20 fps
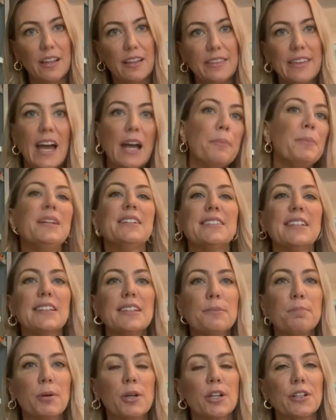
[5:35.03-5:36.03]
That means that
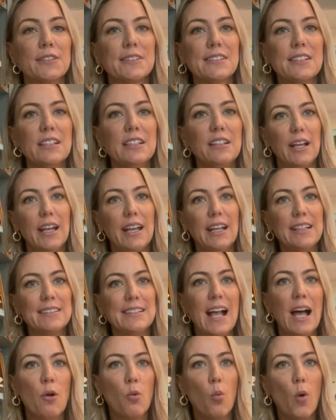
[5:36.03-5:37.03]
the person is
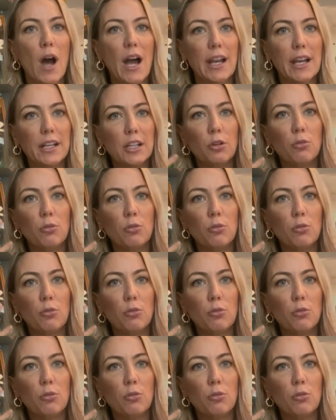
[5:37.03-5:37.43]
not walking